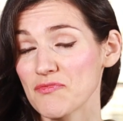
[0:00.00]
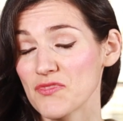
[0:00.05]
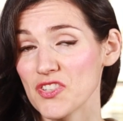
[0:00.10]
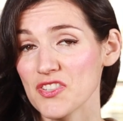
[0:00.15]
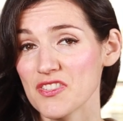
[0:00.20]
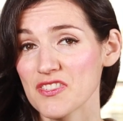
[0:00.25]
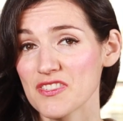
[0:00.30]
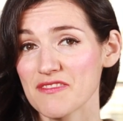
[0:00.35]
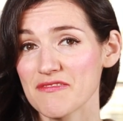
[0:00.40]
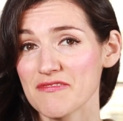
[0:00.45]

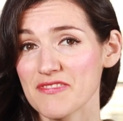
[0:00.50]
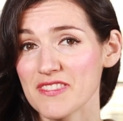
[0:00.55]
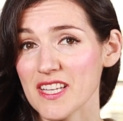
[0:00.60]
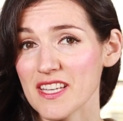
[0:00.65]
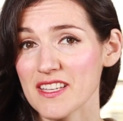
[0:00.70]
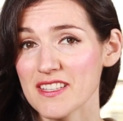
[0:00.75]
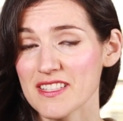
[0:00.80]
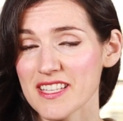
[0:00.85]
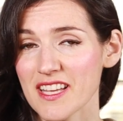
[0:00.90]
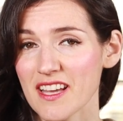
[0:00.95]
just
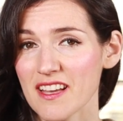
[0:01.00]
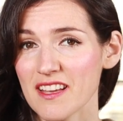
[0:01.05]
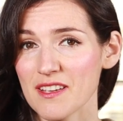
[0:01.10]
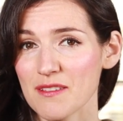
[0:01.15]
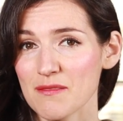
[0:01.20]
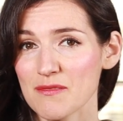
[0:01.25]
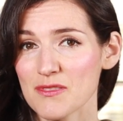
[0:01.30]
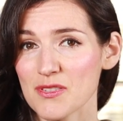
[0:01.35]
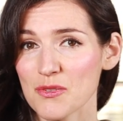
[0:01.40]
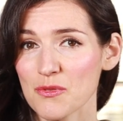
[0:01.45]
takes
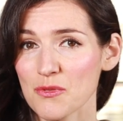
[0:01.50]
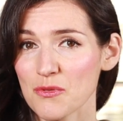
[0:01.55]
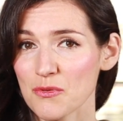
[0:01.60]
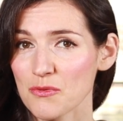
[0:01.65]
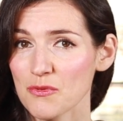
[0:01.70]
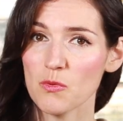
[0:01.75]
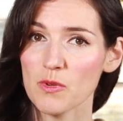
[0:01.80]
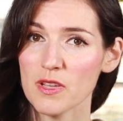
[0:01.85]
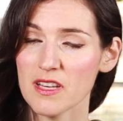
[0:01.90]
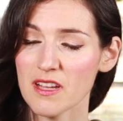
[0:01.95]
time to
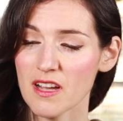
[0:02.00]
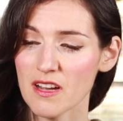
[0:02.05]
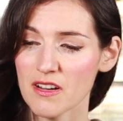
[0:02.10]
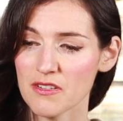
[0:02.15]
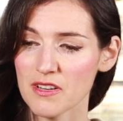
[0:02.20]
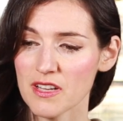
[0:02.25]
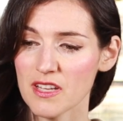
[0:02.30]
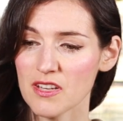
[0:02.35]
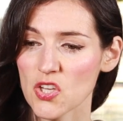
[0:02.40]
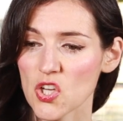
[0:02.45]
weed
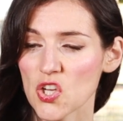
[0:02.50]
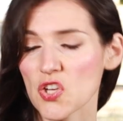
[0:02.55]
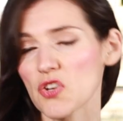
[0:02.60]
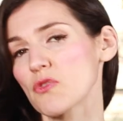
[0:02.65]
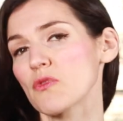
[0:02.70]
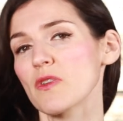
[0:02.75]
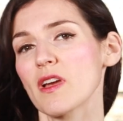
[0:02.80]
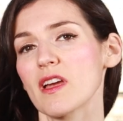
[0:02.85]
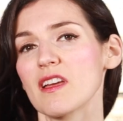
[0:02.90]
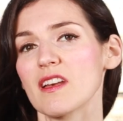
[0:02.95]
out and
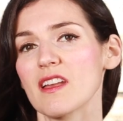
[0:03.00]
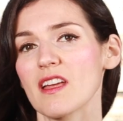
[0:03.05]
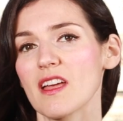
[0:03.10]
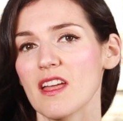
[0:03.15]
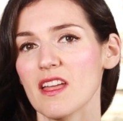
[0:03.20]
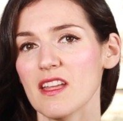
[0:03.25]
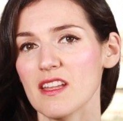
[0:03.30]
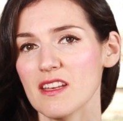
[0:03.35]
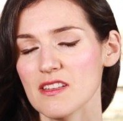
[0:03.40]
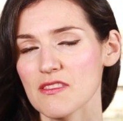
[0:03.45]
curate
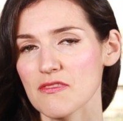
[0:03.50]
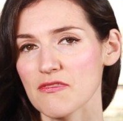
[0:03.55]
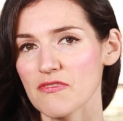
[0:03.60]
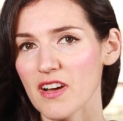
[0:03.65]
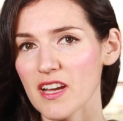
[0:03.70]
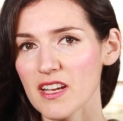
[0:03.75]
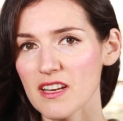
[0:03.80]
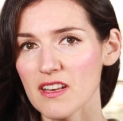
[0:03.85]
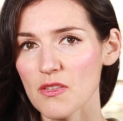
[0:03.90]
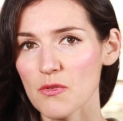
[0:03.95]
and
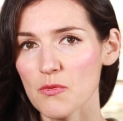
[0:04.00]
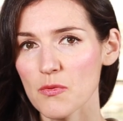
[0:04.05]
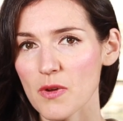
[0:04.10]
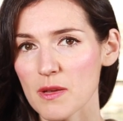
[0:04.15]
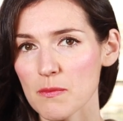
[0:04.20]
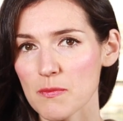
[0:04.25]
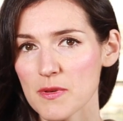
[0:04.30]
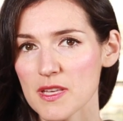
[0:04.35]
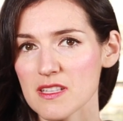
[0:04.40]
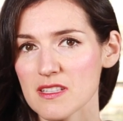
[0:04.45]
find the
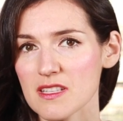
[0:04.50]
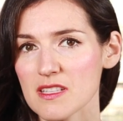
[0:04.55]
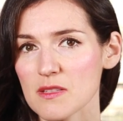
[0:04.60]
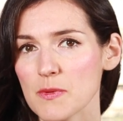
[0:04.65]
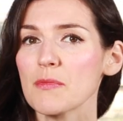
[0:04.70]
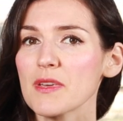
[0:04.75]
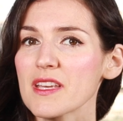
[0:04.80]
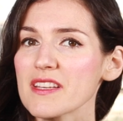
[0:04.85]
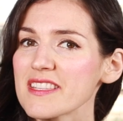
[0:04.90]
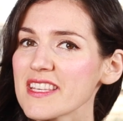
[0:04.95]
right pieces
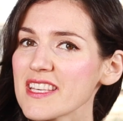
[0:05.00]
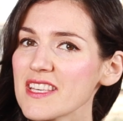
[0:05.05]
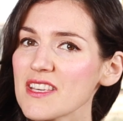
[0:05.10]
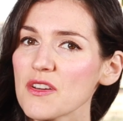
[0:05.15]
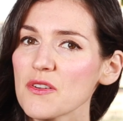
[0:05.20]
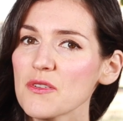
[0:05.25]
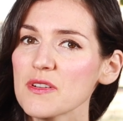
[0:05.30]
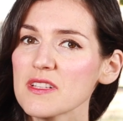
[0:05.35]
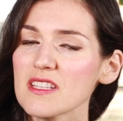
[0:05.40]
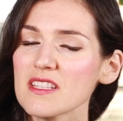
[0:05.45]
because
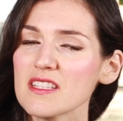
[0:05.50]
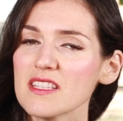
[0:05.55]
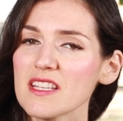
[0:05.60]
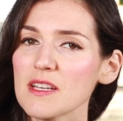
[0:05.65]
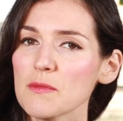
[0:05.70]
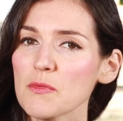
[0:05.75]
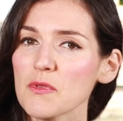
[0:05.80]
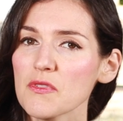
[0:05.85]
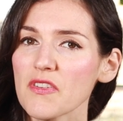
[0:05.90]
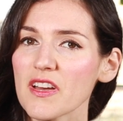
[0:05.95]
eco and
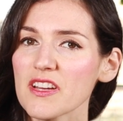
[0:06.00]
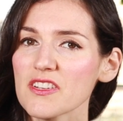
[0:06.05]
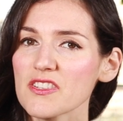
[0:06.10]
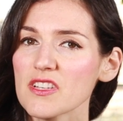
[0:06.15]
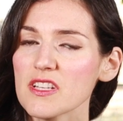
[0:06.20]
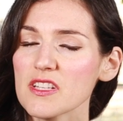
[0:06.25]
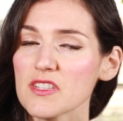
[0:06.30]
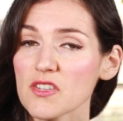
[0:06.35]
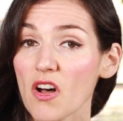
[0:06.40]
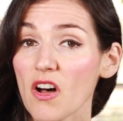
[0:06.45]
sustainable
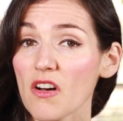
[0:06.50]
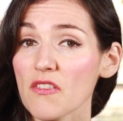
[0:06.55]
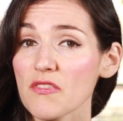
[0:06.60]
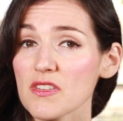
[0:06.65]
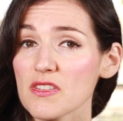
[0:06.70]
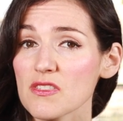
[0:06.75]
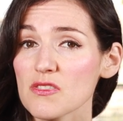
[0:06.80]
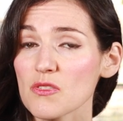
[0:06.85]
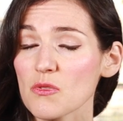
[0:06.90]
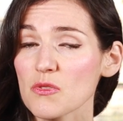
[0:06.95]
fashion is
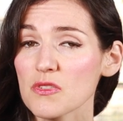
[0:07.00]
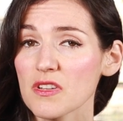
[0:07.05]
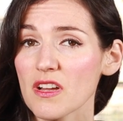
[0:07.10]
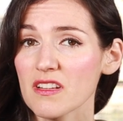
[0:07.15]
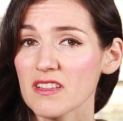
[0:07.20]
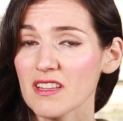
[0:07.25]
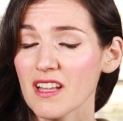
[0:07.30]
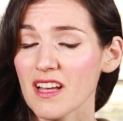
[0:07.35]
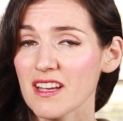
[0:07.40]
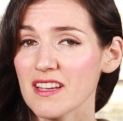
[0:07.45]
often sold
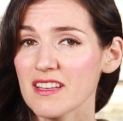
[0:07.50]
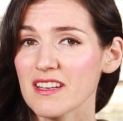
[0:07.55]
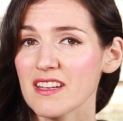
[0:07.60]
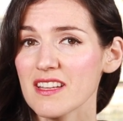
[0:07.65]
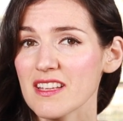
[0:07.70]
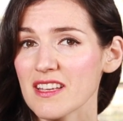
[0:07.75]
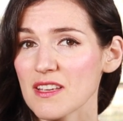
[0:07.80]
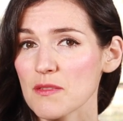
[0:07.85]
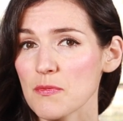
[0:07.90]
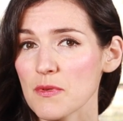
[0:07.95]
online and
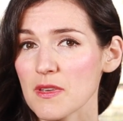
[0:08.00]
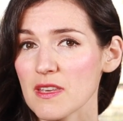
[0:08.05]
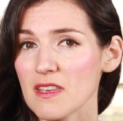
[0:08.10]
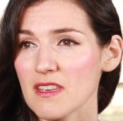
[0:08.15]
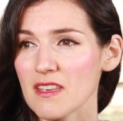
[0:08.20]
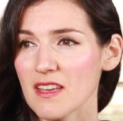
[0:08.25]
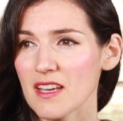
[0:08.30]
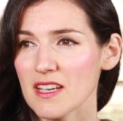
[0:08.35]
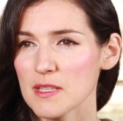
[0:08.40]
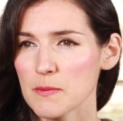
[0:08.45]
it can
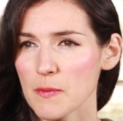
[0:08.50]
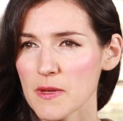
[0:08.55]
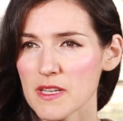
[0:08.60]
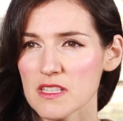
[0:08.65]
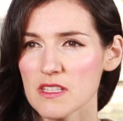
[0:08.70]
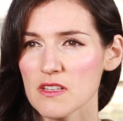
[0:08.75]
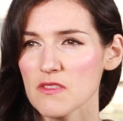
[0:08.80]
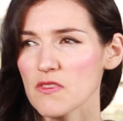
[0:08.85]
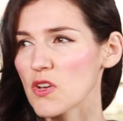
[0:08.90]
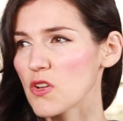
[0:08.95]
be
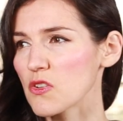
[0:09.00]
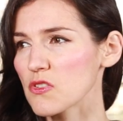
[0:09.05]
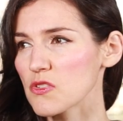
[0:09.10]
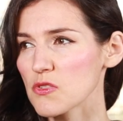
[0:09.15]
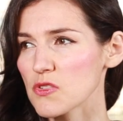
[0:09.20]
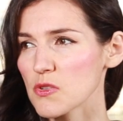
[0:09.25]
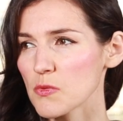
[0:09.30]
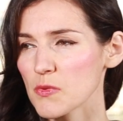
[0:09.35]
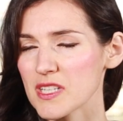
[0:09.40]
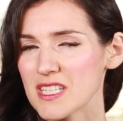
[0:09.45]
expensive and
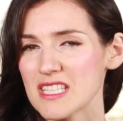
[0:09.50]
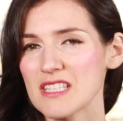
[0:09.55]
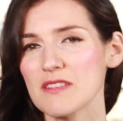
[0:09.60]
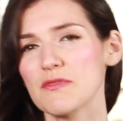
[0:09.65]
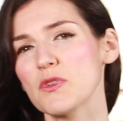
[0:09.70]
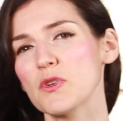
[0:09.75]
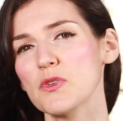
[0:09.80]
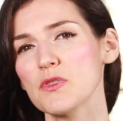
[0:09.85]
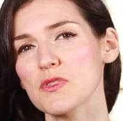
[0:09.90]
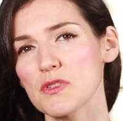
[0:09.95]
also somewhat
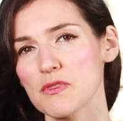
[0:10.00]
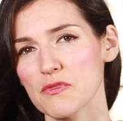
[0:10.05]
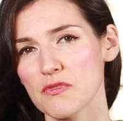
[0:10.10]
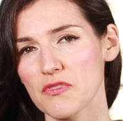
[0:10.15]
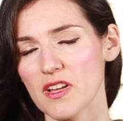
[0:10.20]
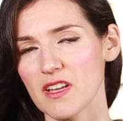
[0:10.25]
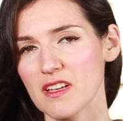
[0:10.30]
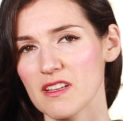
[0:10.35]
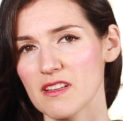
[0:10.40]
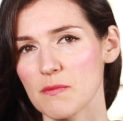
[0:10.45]
difficult to
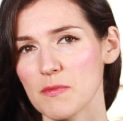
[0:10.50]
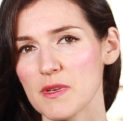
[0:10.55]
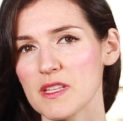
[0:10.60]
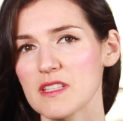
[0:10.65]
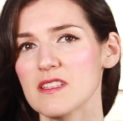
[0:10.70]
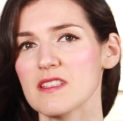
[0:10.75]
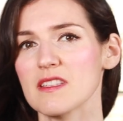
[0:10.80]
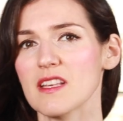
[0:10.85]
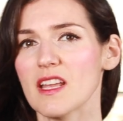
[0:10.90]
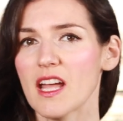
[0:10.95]
find
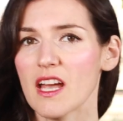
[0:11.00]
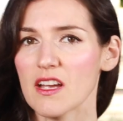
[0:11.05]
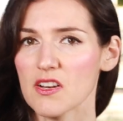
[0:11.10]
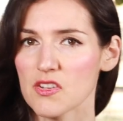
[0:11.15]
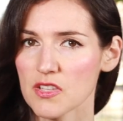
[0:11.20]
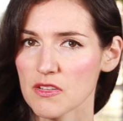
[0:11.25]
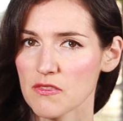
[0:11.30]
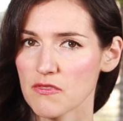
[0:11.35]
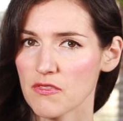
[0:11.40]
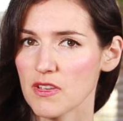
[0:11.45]
pieces that
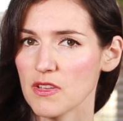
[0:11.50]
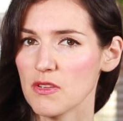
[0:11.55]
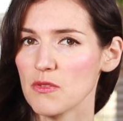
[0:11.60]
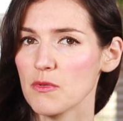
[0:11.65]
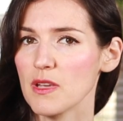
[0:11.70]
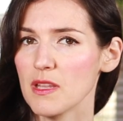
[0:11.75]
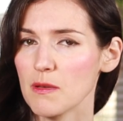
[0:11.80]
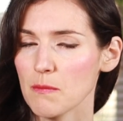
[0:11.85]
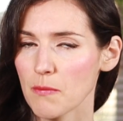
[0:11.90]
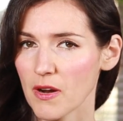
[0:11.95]
actually fit you
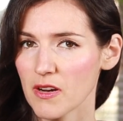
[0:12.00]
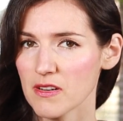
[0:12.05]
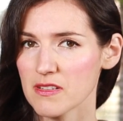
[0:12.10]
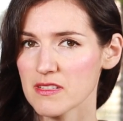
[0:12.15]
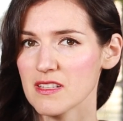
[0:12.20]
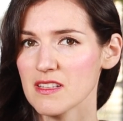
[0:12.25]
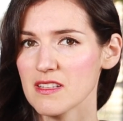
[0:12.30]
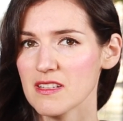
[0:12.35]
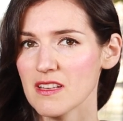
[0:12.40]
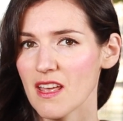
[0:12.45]
in
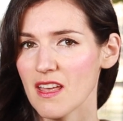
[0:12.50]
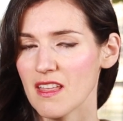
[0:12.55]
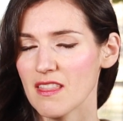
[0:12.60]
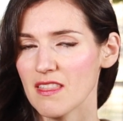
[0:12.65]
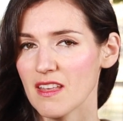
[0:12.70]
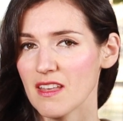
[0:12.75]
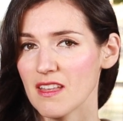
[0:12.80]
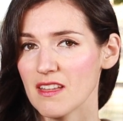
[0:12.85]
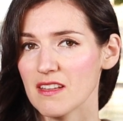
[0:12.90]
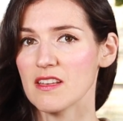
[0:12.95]
person
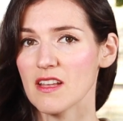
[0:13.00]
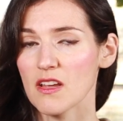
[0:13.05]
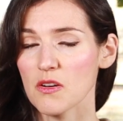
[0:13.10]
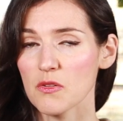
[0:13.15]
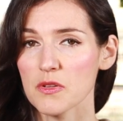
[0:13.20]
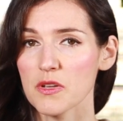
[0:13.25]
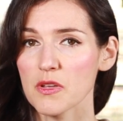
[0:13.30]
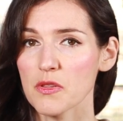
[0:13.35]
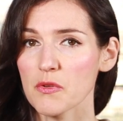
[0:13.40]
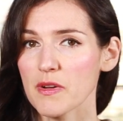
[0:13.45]
and that not
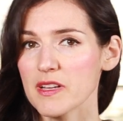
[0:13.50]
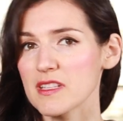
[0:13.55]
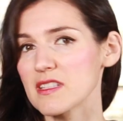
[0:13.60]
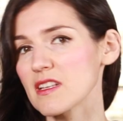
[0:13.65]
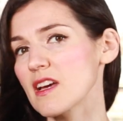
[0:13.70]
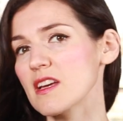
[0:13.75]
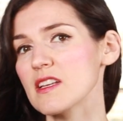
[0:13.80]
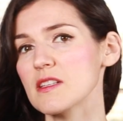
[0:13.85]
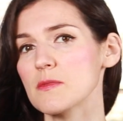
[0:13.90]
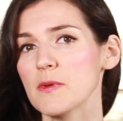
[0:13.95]
only are the right
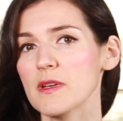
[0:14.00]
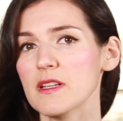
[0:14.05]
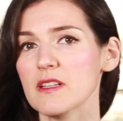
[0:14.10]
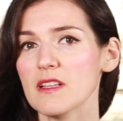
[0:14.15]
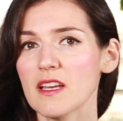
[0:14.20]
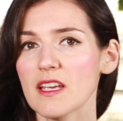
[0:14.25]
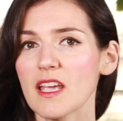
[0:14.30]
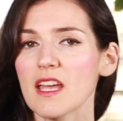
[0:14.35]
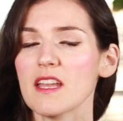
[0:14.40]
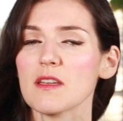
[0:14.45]
size but
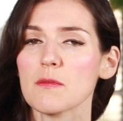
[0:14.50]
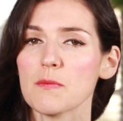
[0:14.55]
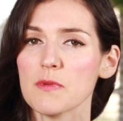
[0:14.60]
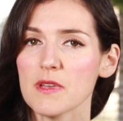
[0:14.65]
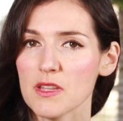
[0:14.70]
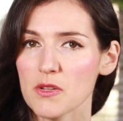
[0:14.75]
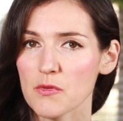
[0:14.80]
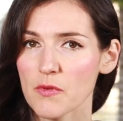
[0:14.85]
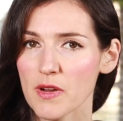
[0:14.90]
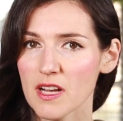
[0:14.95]
like end up
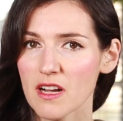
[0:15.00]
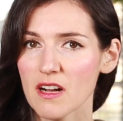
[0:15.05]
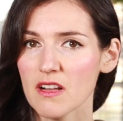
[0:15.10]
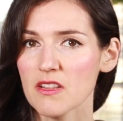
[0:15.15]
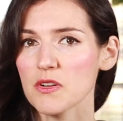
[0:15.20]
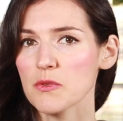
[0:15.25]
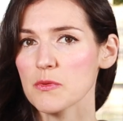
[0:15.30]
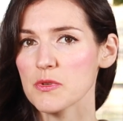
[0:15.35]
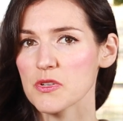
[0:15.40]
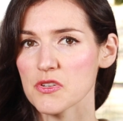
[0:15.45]
being the right
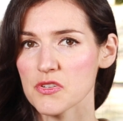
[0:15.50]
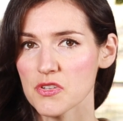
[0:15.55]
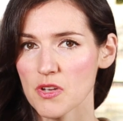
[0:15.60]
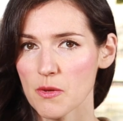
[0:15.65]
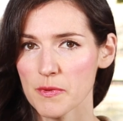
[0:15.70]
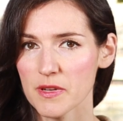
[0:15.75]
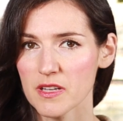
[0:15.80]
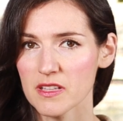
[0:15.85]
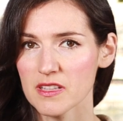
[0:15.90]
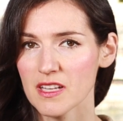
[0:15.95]
color when you're
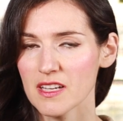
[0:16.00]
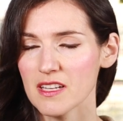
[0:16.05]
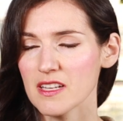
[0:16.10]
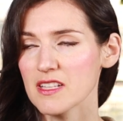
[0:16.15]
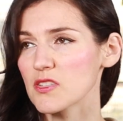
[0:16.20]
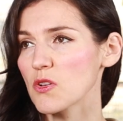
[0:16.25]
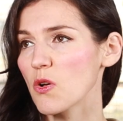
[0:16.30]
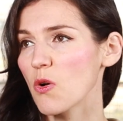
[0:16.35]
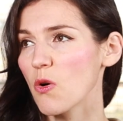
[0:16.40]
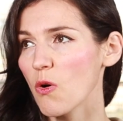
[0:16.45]
shopping online.
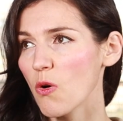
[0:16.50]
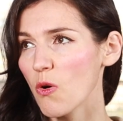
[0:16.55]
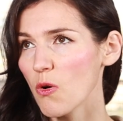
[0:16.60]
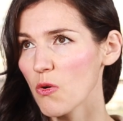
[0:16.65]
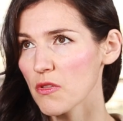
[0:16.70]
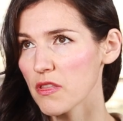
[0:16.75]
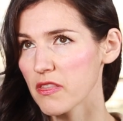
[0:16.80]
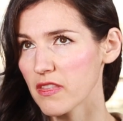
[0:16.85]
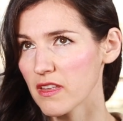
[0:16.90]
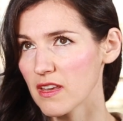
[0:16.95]
It's a
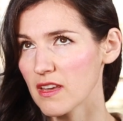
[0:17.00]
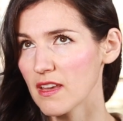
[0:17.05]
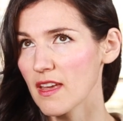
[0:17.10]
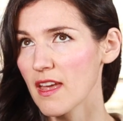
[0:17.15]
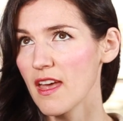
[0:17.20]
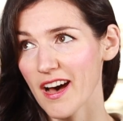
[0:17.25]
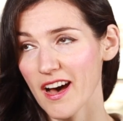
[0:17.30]
whole thing.